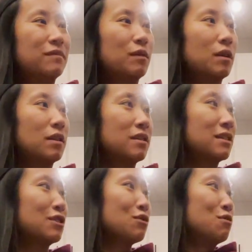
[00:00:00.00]
Wait, is this
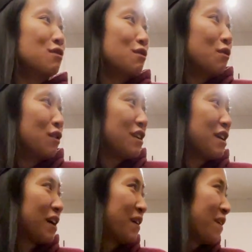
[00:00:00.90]
still recording?
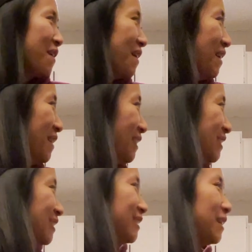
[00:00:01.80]

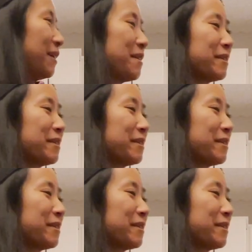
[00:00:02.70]
I'm just